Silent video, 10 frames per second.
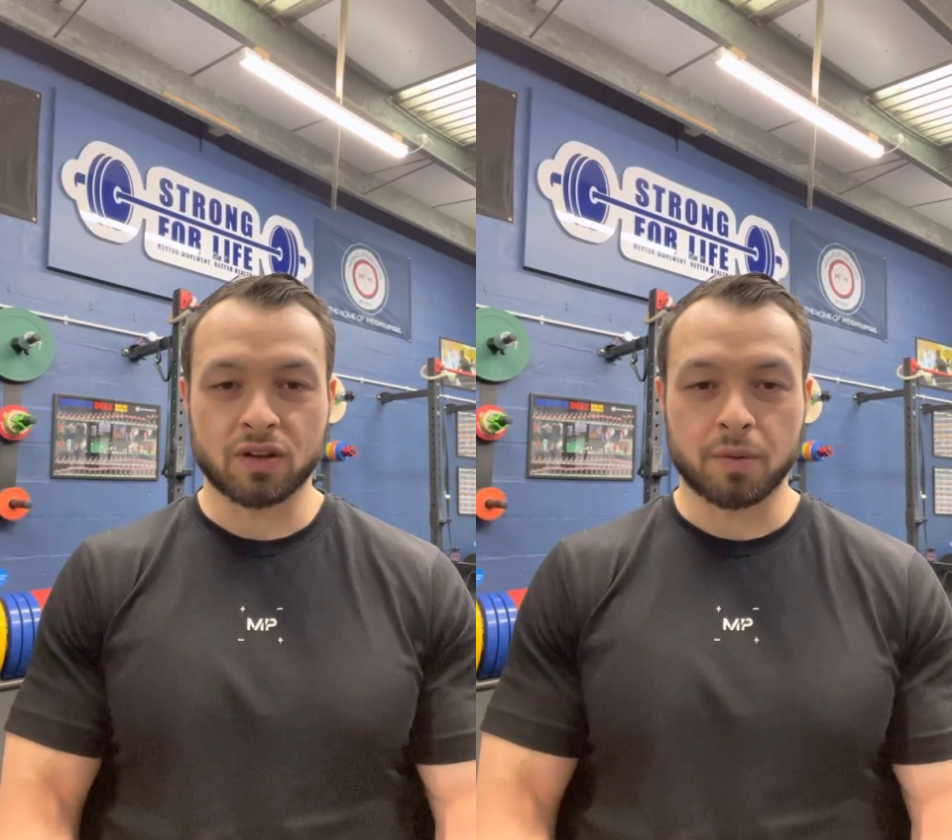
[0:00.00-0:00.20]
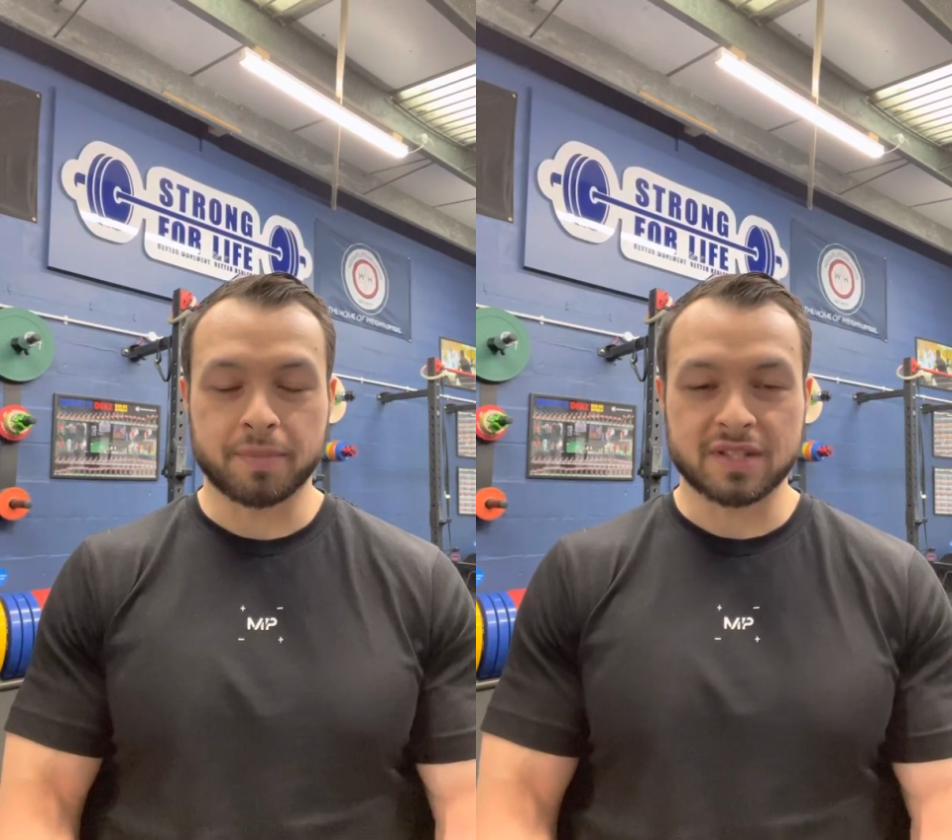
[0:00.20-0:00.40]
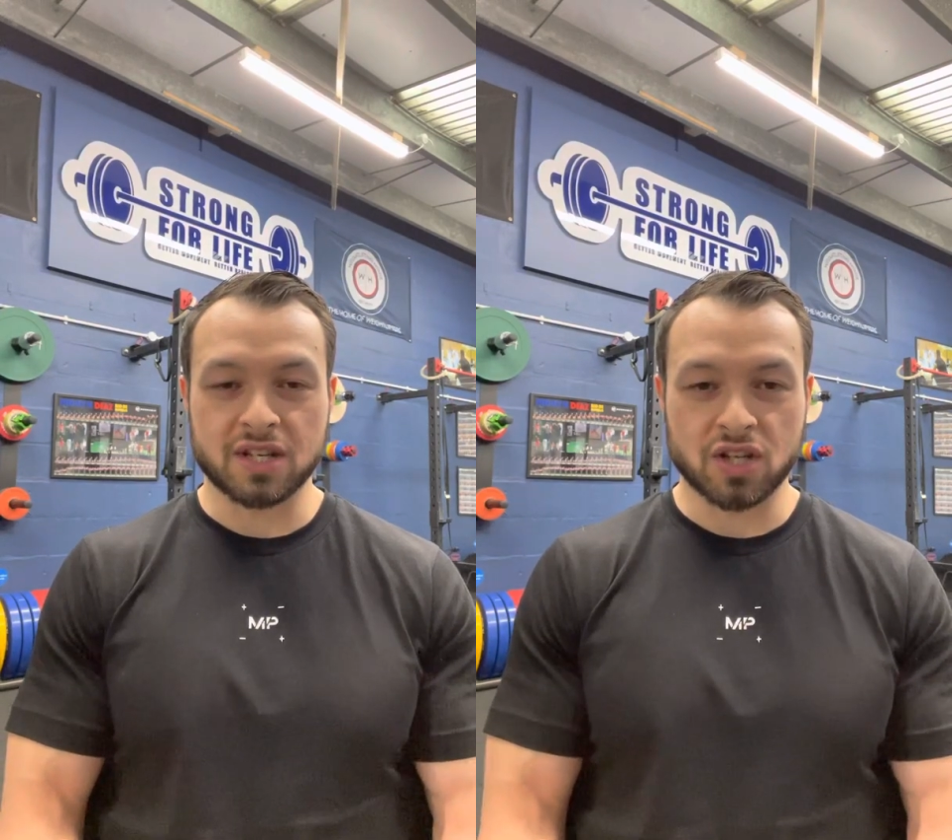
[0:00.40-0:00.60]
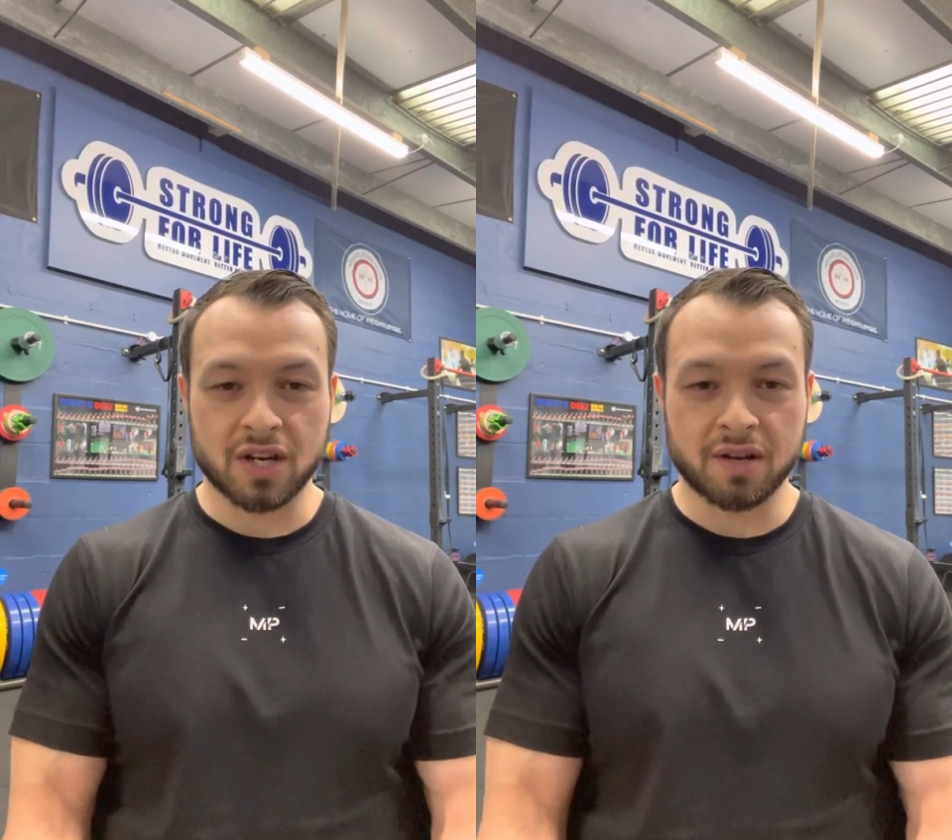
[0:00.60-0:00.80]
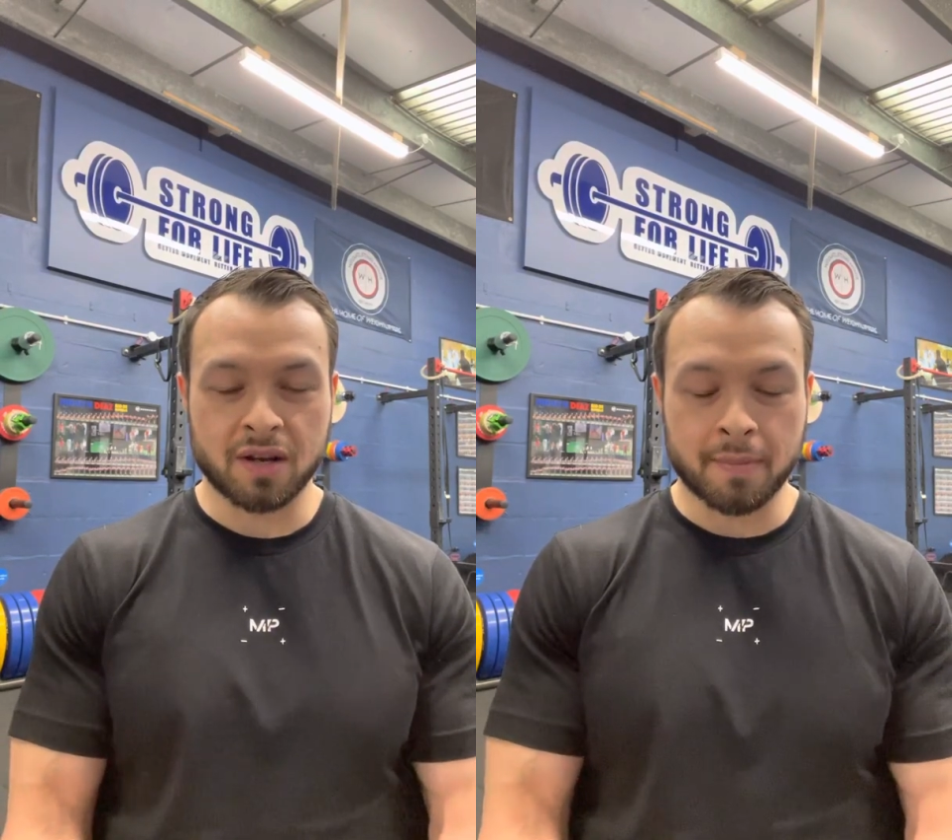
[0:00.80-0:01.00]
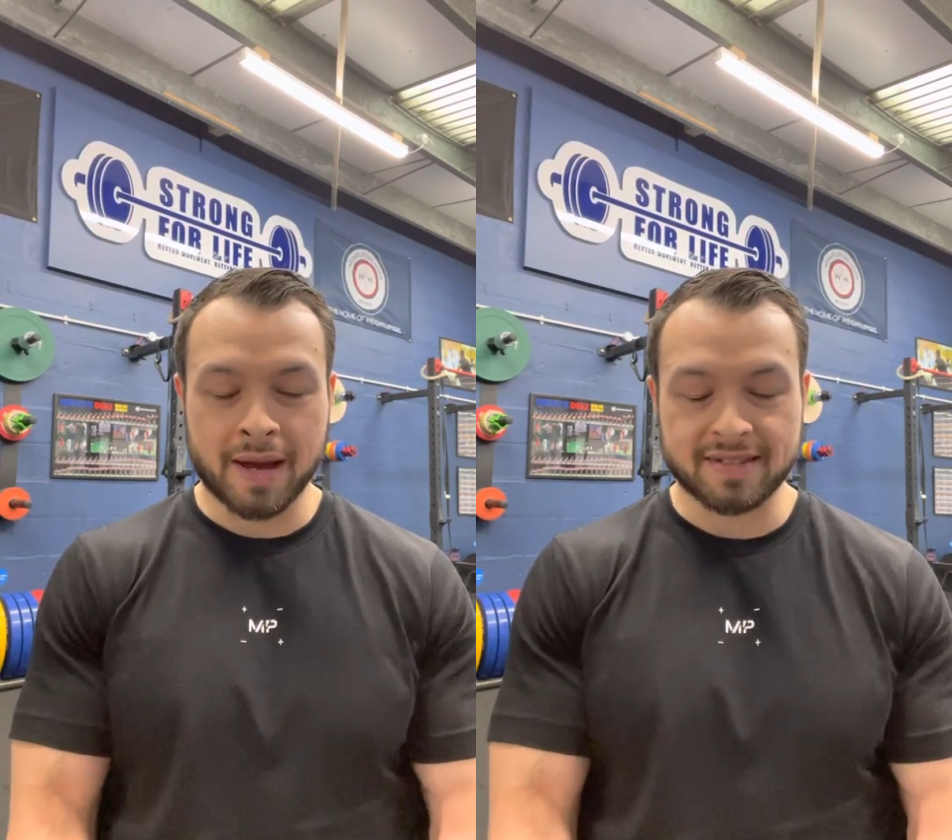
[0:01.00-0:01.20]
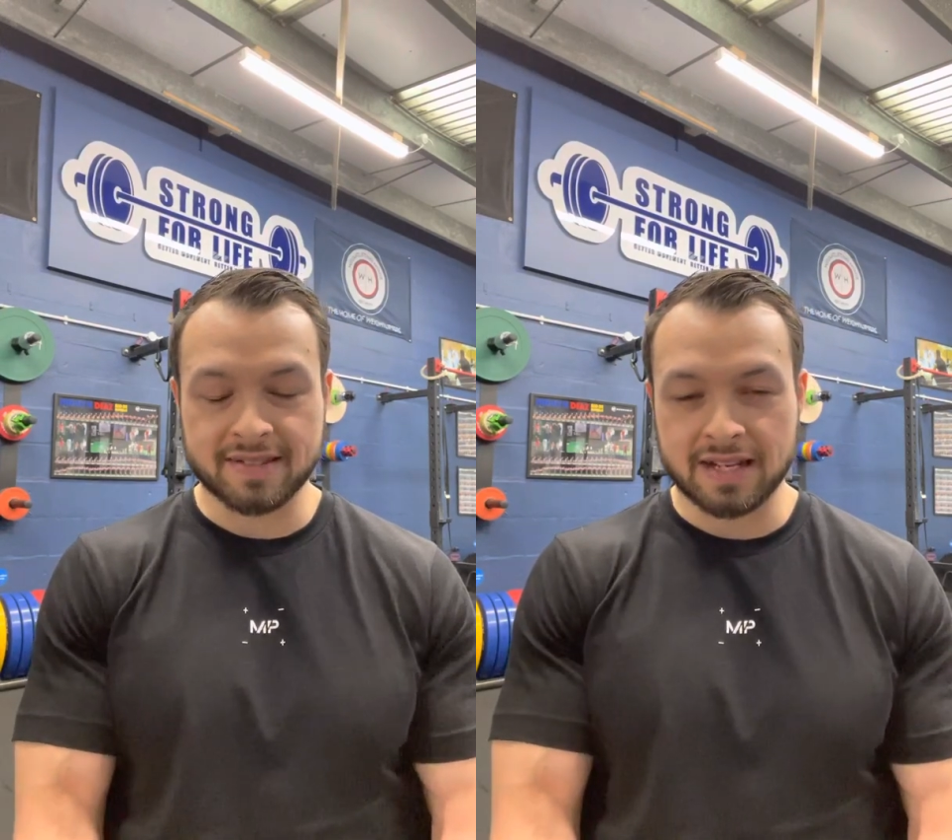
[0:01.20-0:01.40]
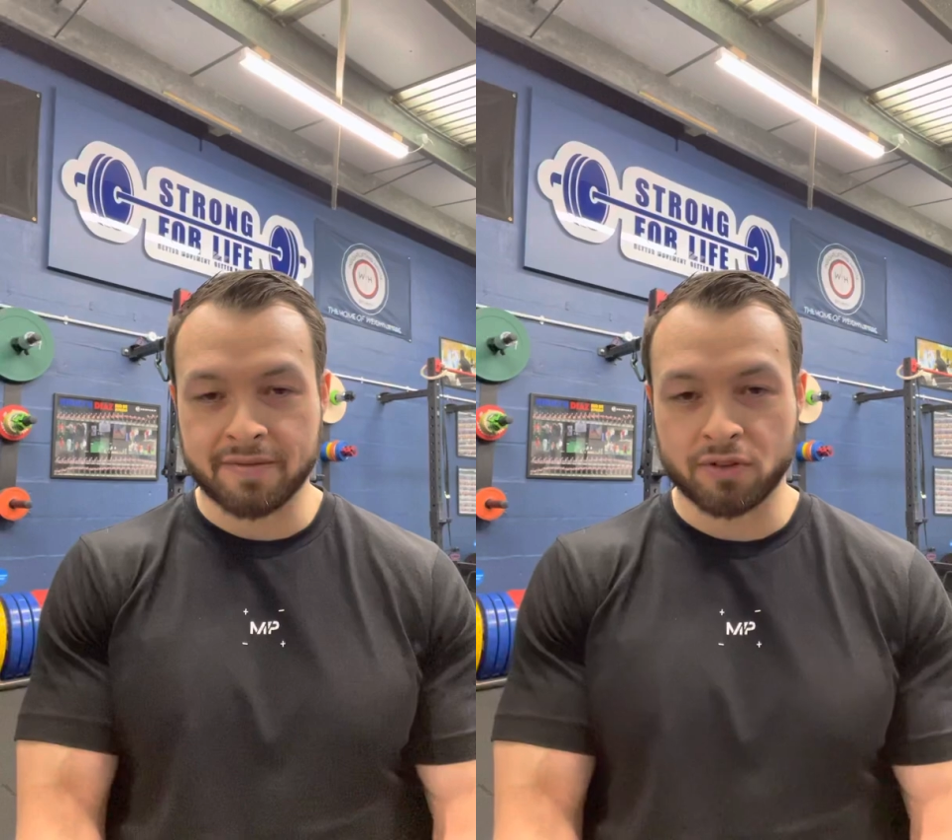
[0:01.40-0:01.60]
competition at
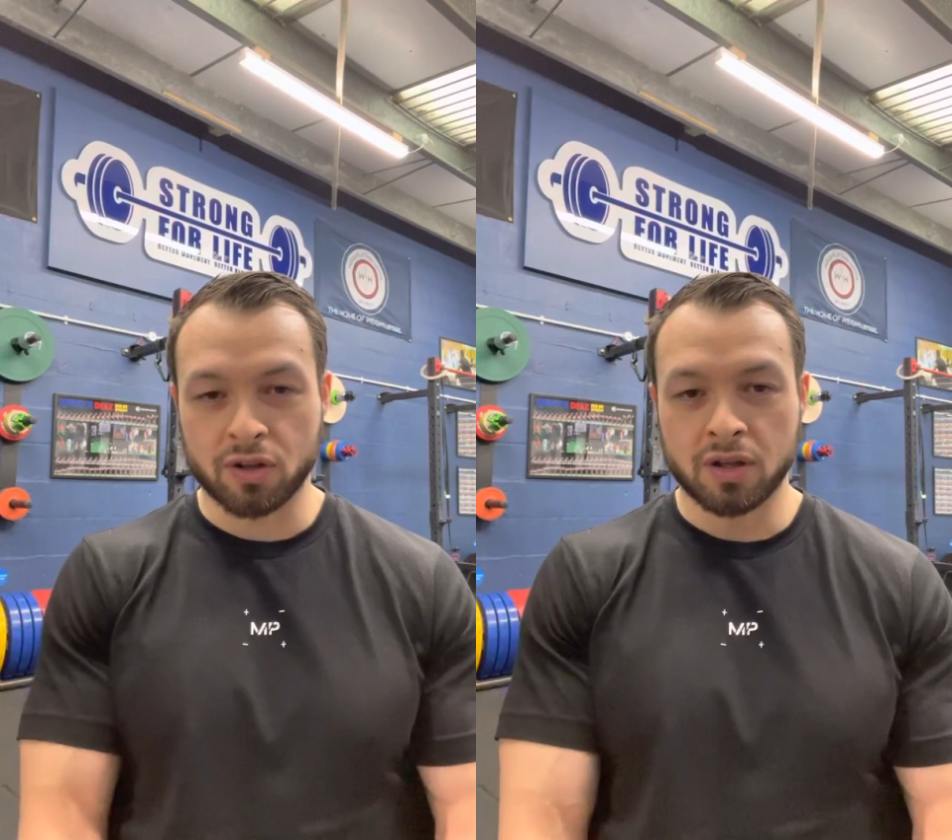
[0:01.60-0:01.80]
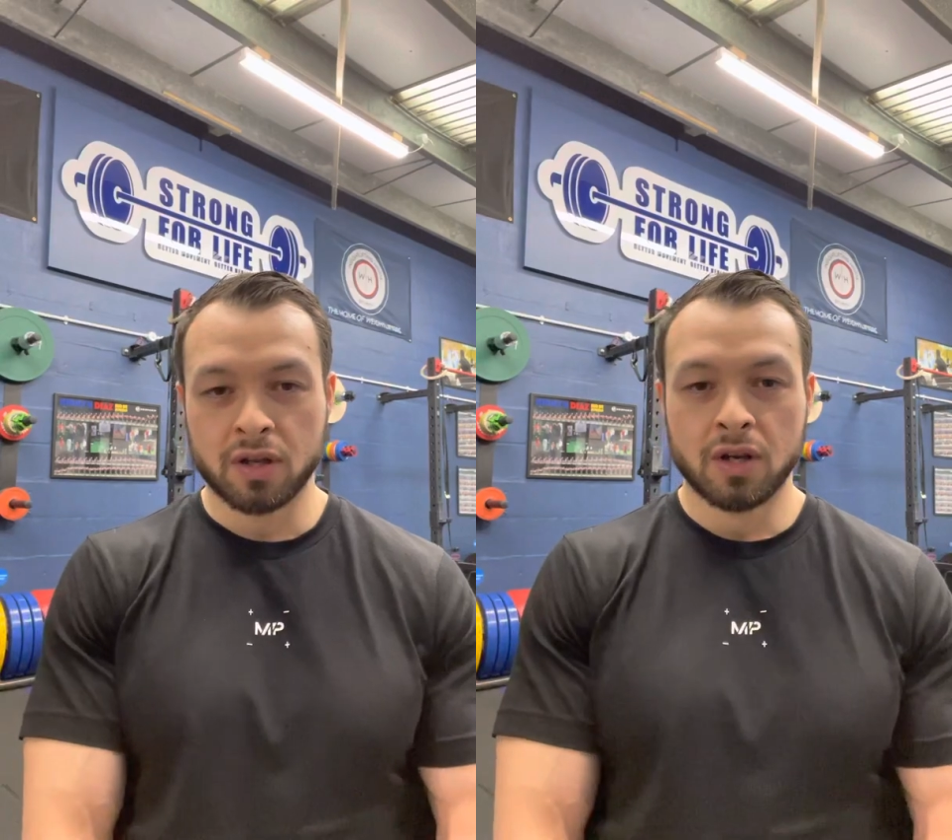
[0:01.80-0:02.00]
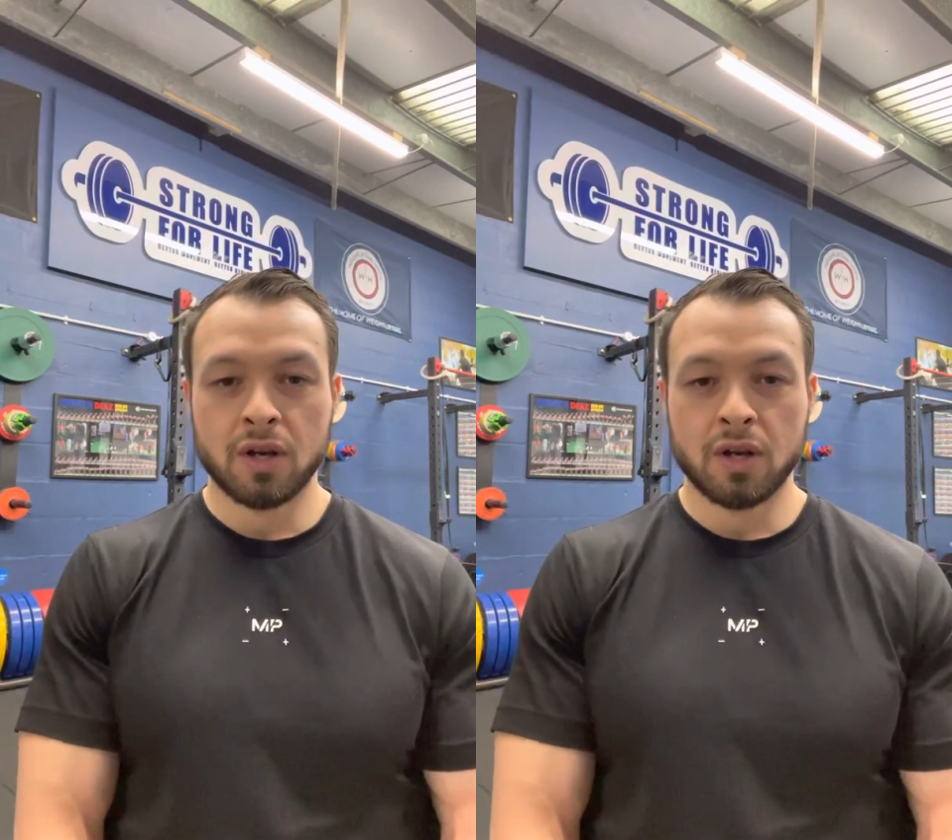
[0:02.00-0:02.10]
masters level,